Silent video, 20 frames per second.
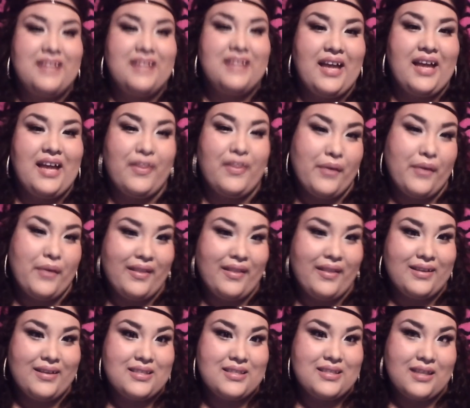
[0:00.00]
yeah, the
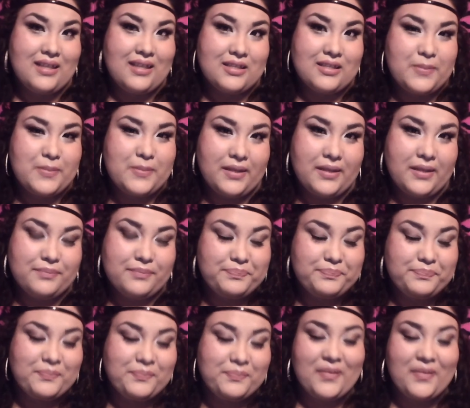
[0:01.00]
quality sucks, but
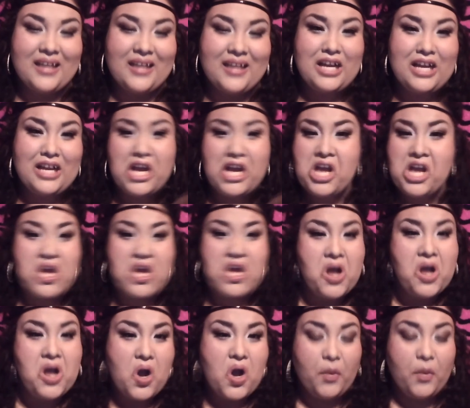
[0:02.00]

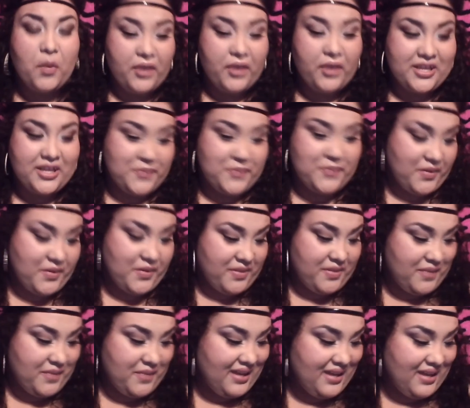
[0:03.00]
hope you guys bear
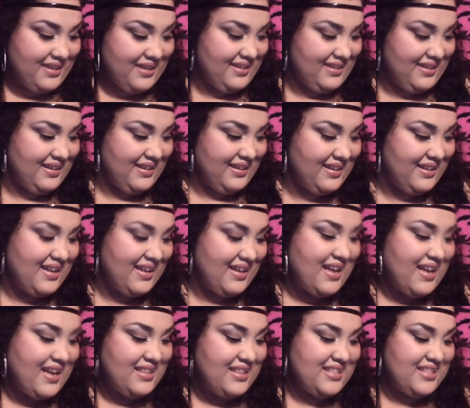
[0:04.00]
with me.
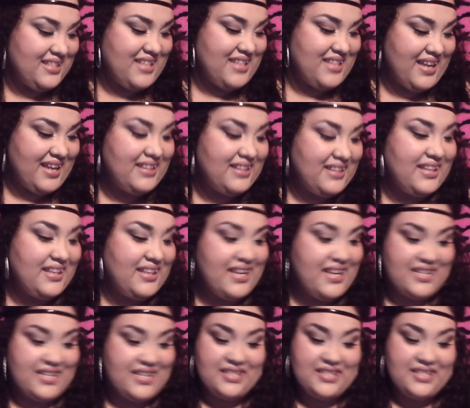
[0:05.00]
The second
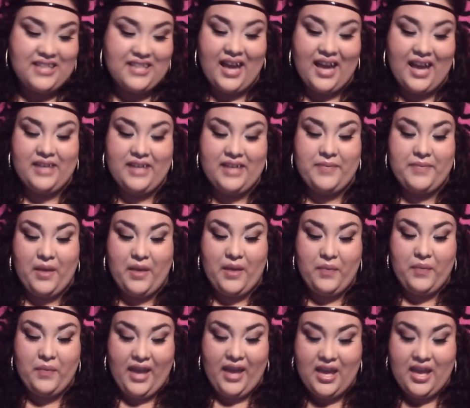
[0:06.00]
thing is the item
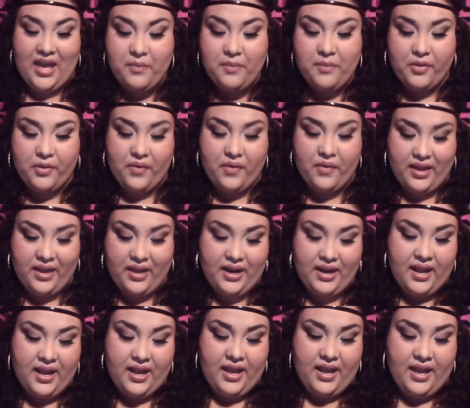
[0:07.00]
that came
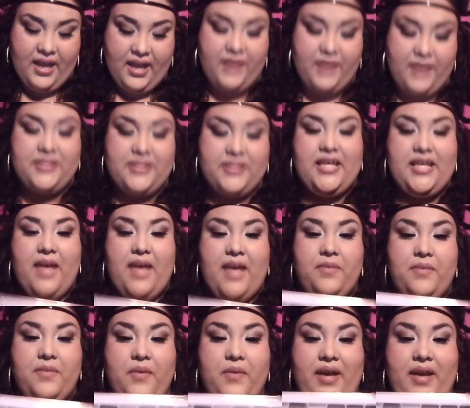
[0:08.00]
broken. It was the
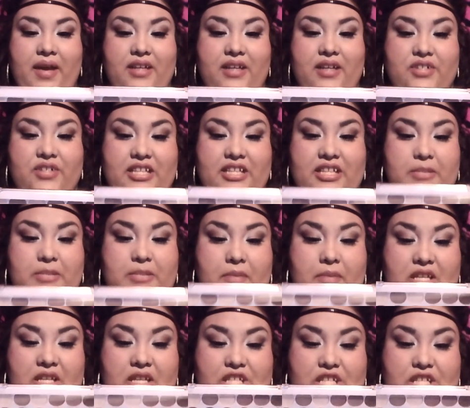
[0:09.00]
MUA Undress
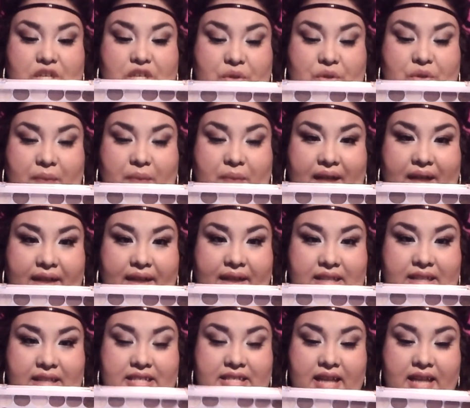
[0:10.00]
Me 2
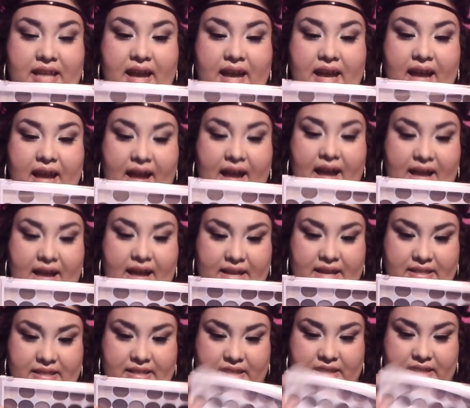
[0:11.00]
palette,
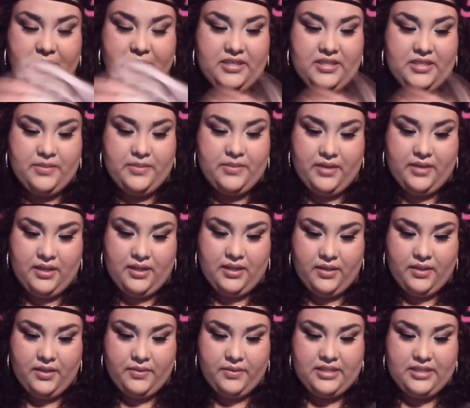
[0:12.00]
and let me see what
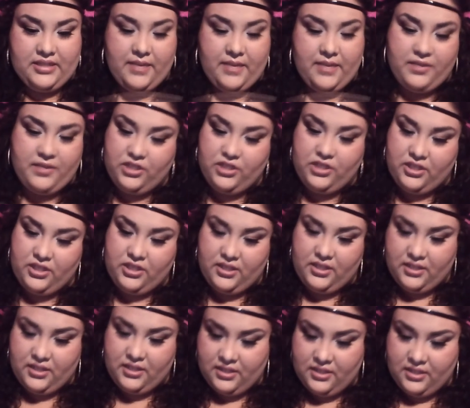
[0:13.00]
color was
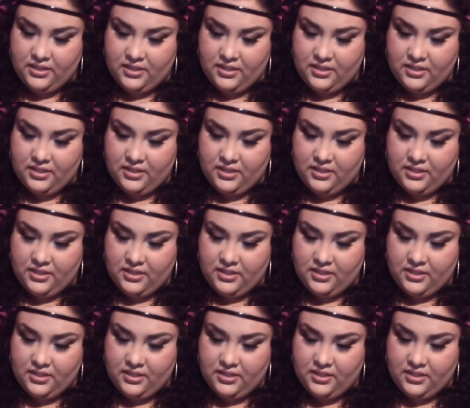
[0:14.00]
damaged.